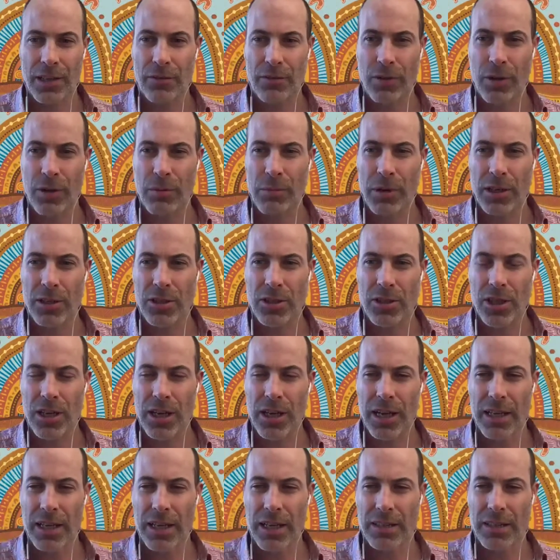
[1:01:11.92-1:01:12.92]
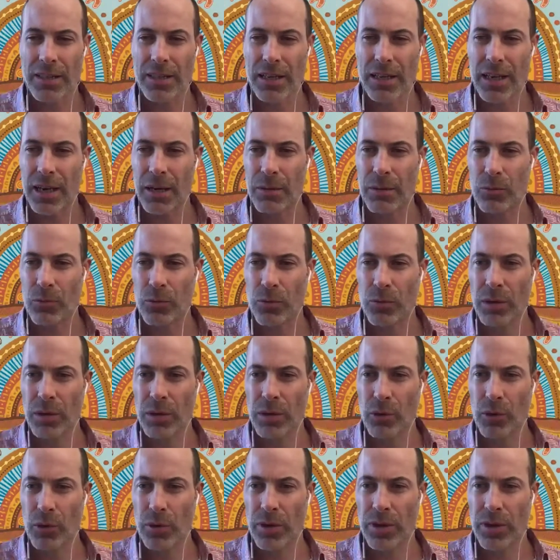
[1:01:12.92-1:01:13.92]
you very much. And one
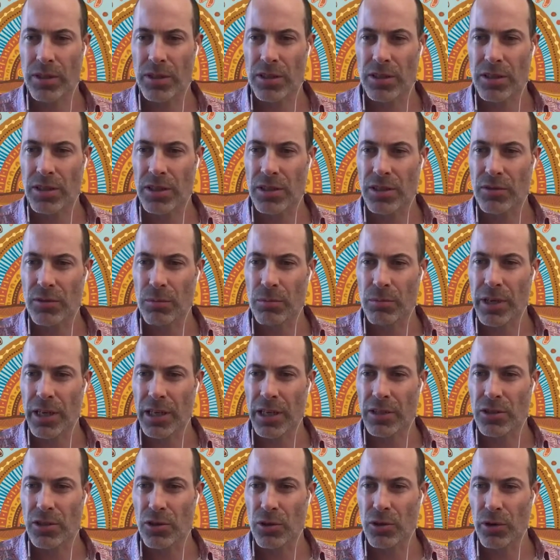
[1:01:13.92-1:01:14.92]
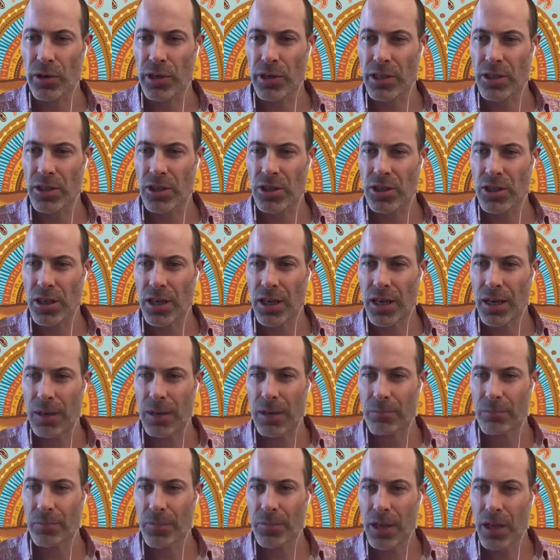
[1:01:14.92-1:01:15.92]
more question just from Nick Doidge
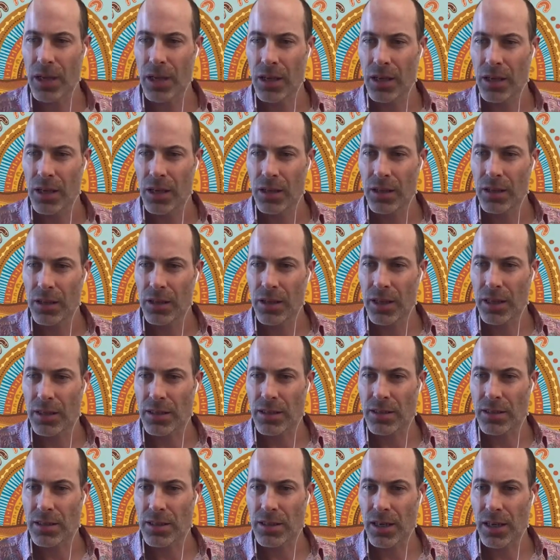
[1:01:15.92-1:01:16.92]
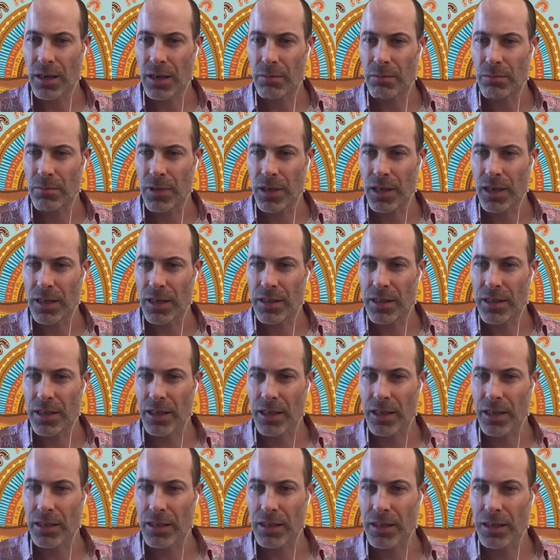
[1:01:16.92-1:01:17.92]
that I
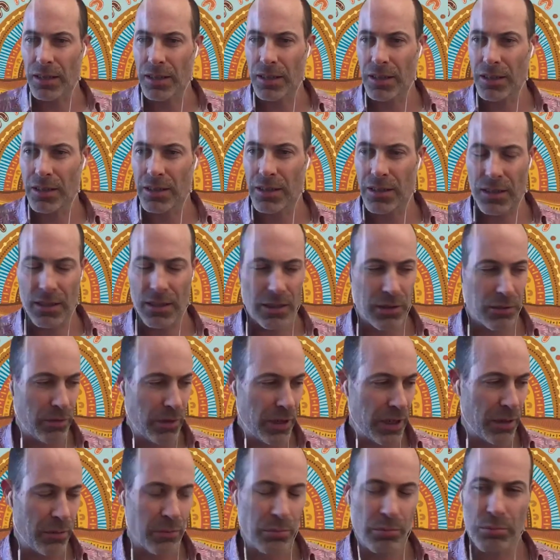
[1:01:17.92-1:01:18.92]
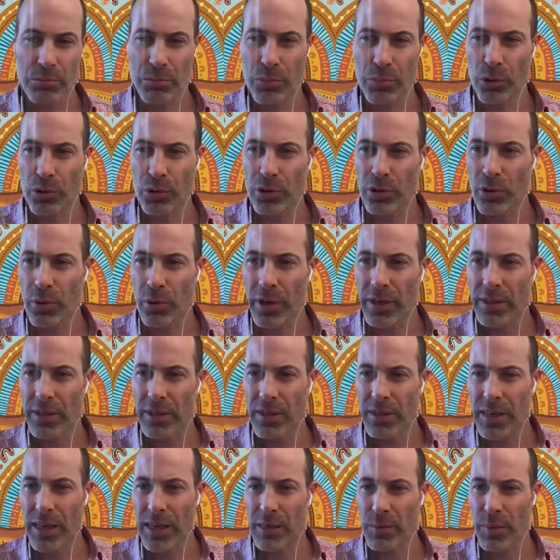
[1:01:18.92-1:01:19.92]
think is a really important
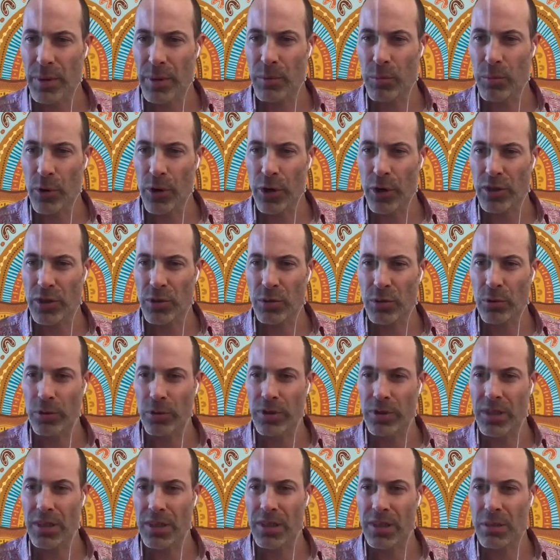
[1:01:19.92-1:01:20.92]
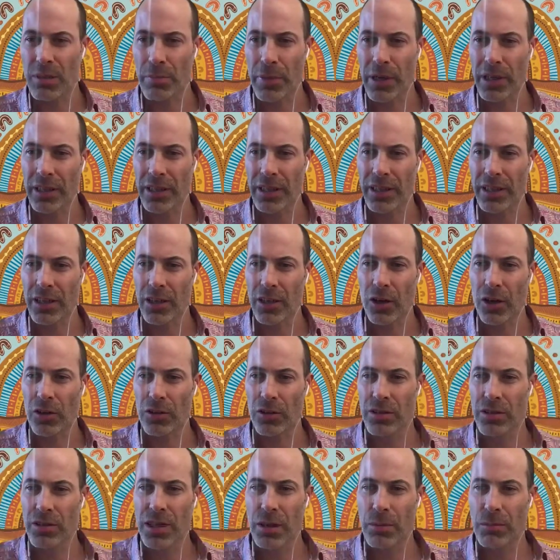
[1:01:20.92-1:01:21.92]
question. As we work towards dispelling the
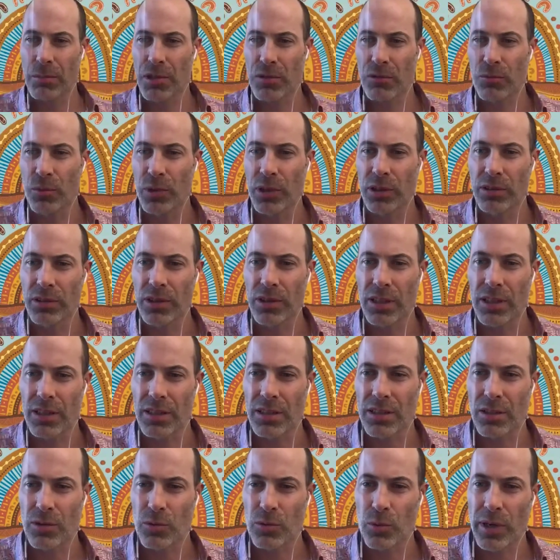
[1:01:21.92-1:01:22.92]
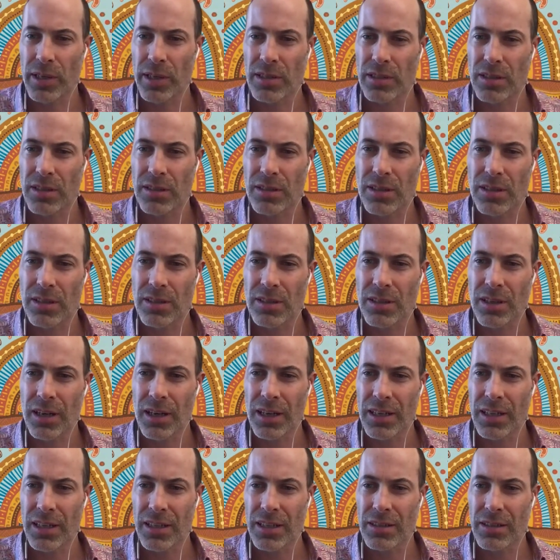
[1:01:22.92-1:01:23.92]
concepts of wilderness in Western
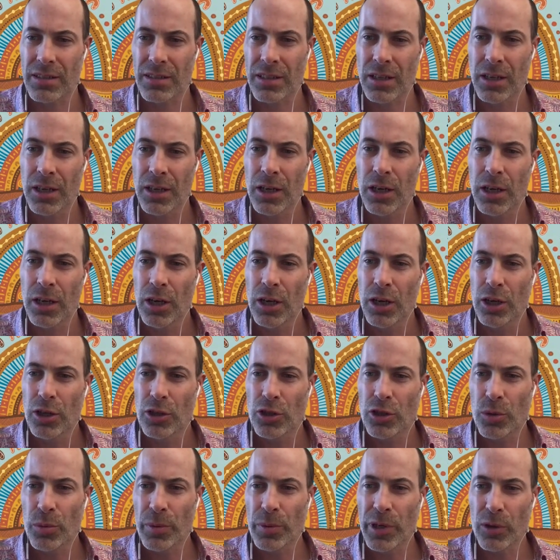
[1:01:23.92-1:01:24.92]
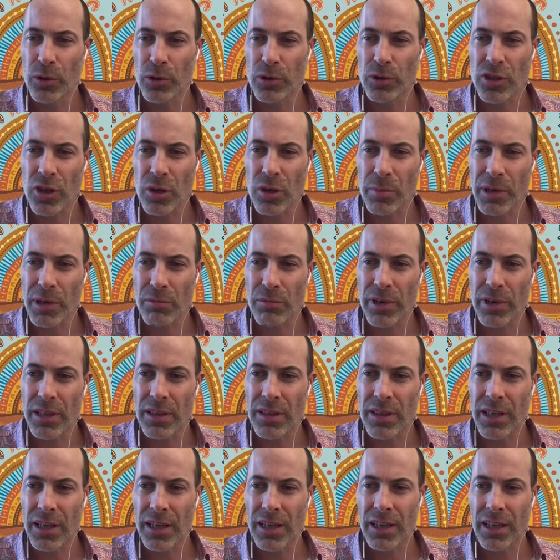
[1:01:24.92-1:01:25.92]
societies, should we also be
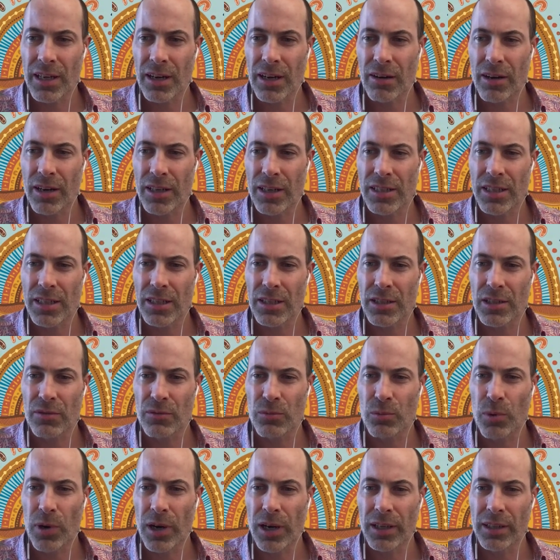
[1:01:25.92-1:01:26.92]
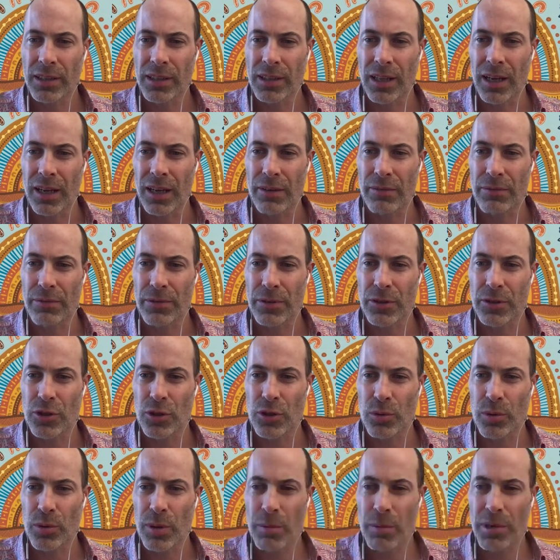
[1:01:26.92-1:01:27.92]
rethinking our ideas of wildlife?
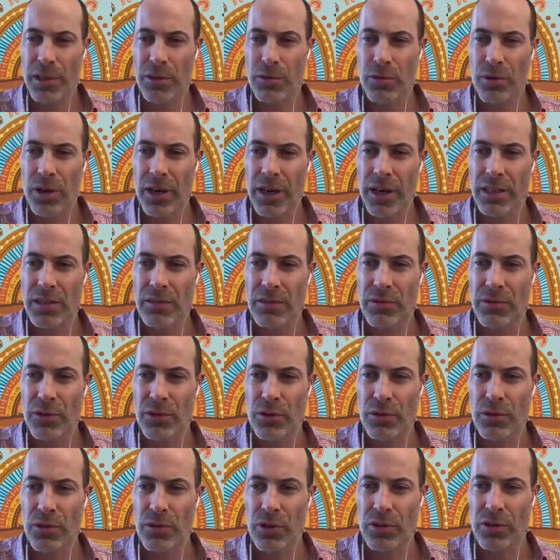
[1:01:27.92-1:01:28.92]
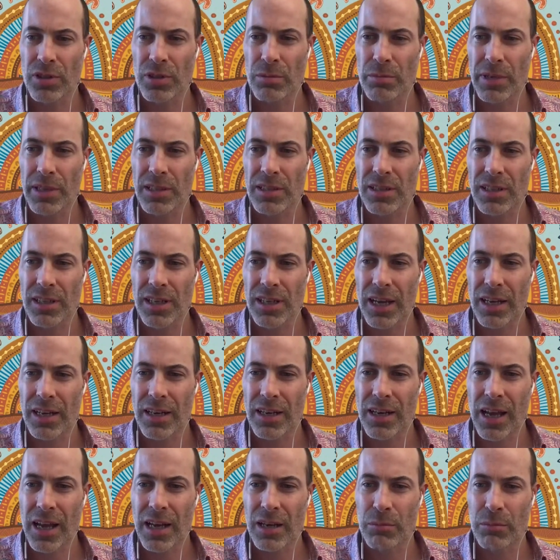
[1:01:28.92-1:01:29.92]
Should we be trying to view
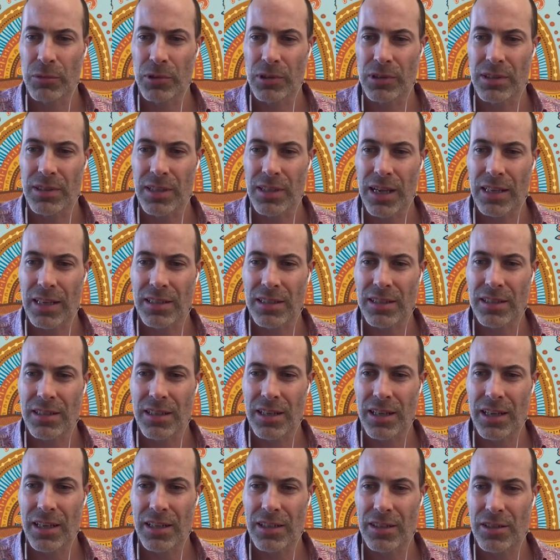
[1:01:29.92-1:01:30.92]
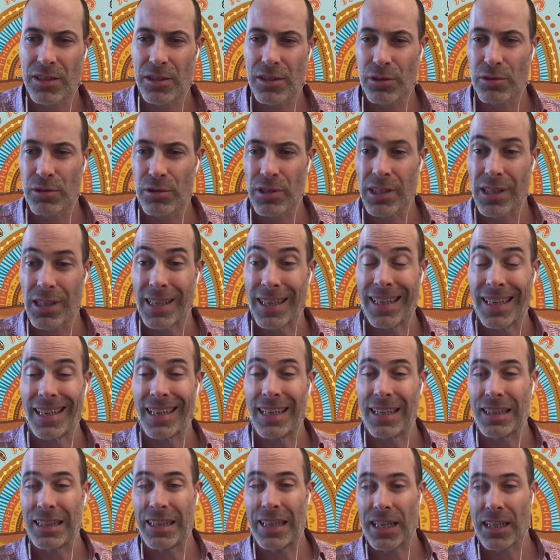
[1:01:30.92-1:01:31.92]
non-domesticated animals as integrally
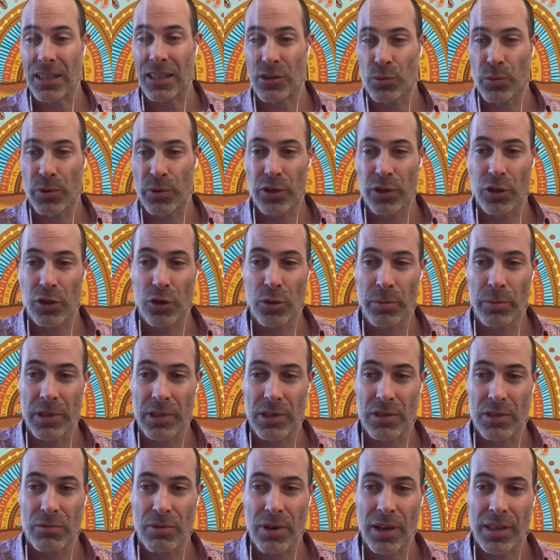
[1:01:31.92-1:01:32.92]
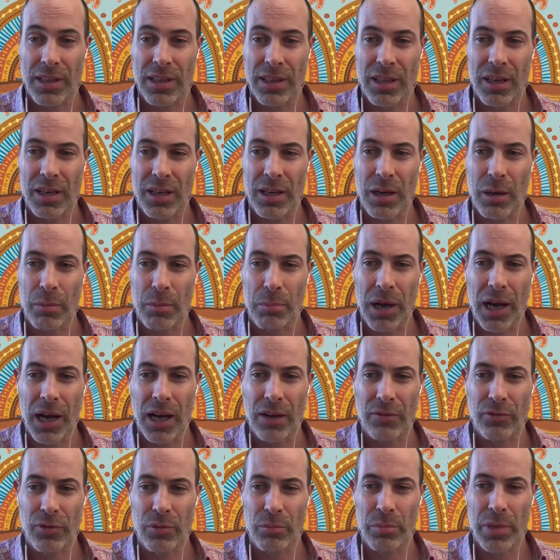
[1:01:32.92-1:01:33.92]
linked with humans rather than
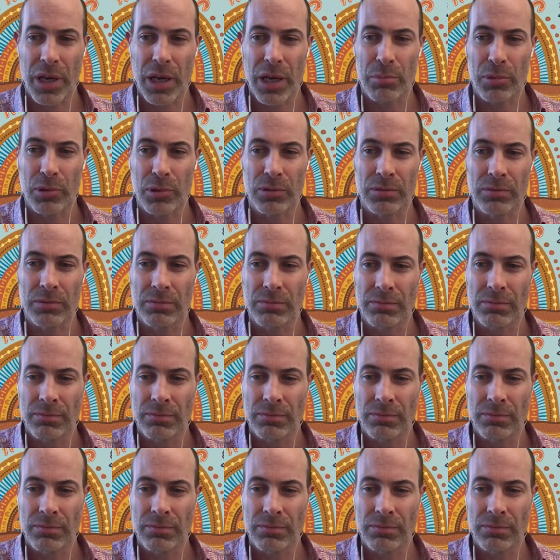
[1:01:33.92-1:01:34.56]
apart from people?